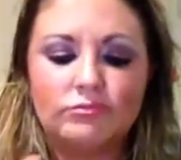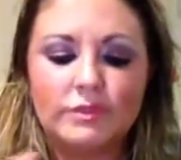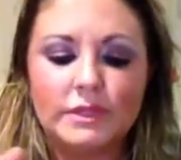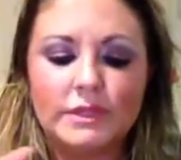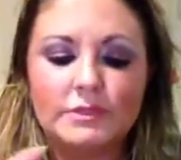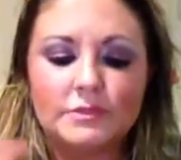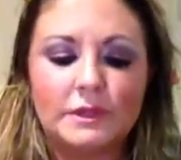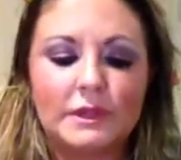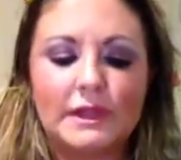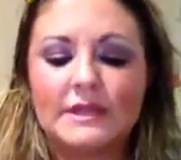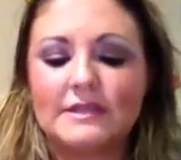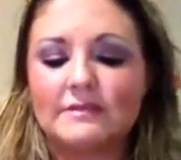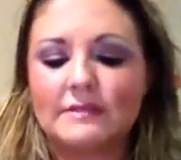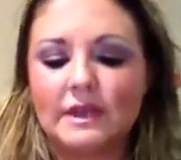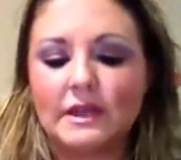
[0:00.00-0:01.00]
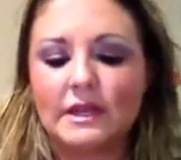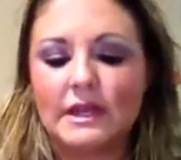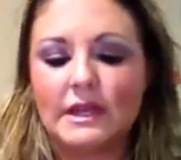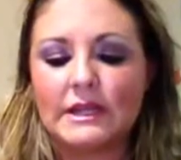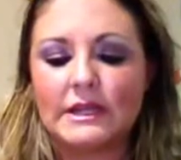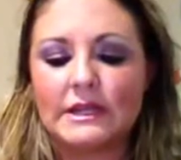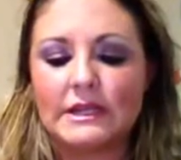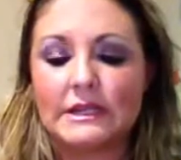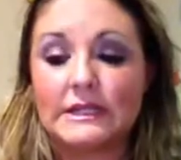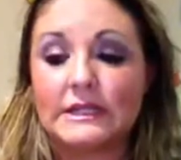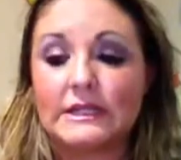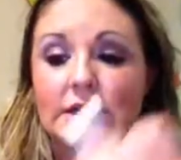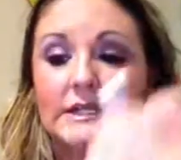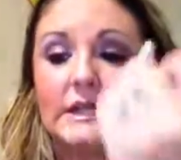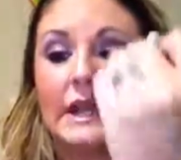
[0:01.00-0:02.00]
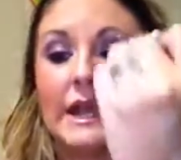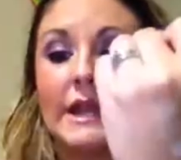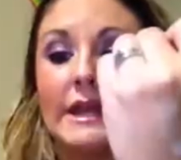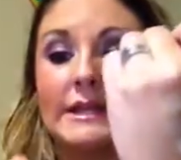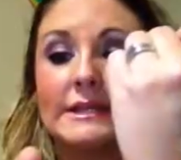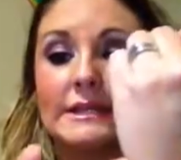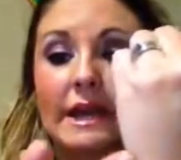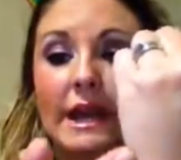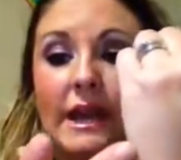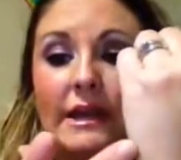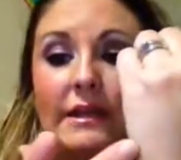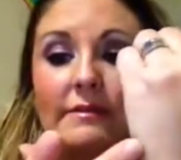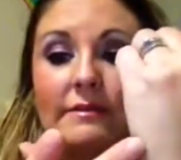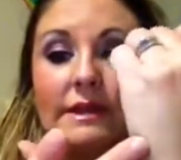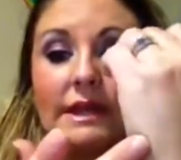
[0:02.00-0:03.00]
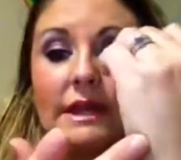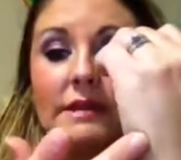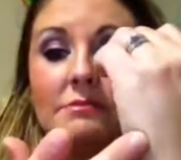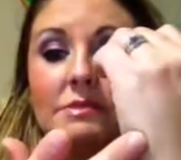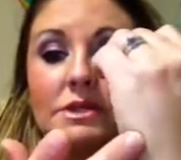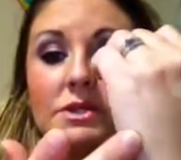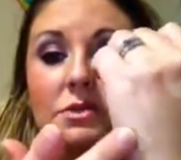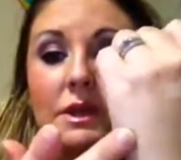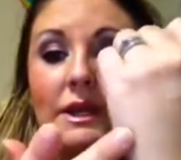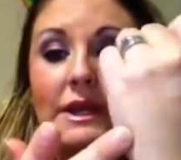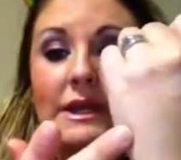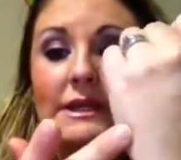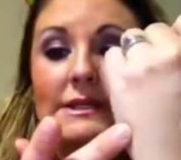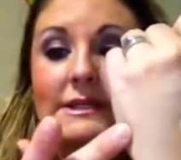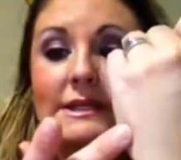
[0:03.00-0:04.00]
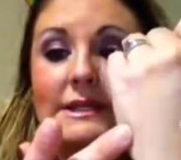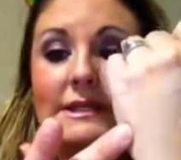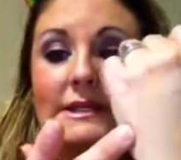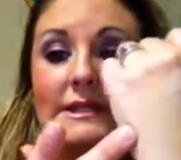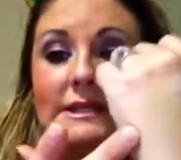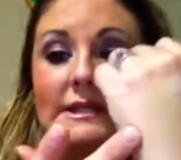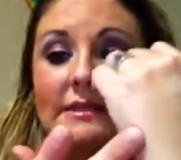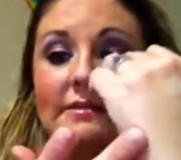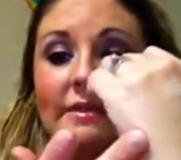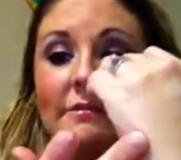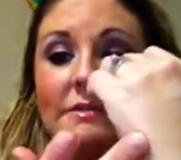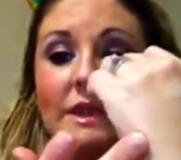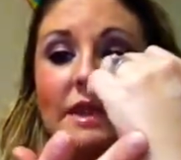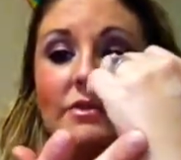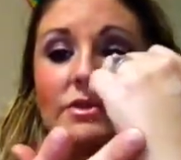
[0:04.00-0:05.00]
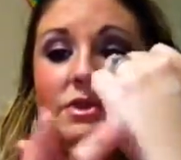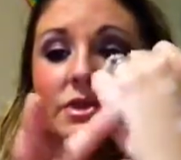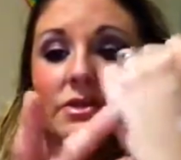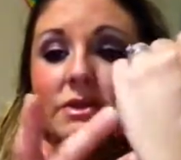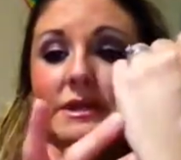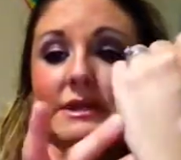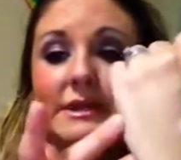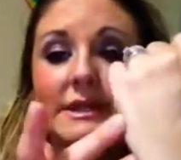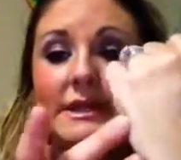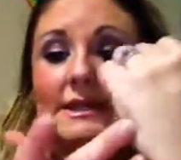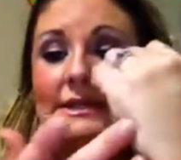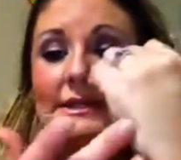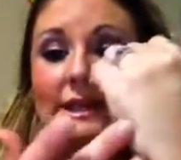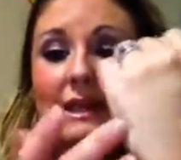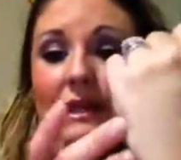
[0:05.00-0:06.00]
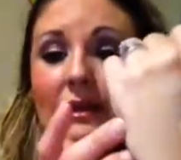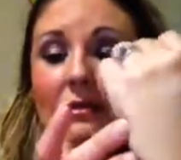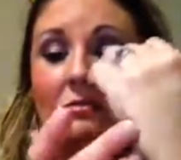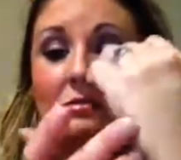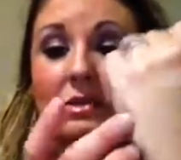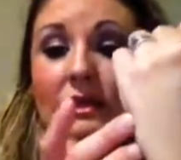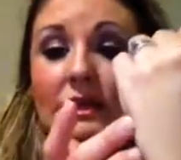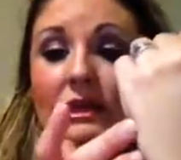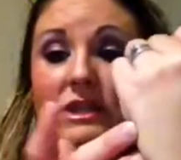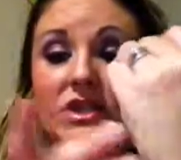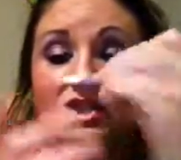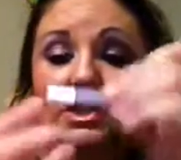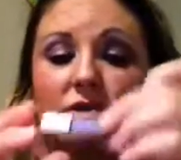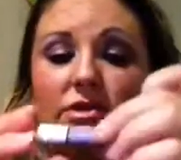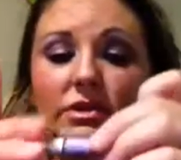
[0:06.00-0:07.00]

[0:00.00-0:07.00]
is very clear, and it's kind of an in-between consistency from the other 2. You can see it's like completely sheer.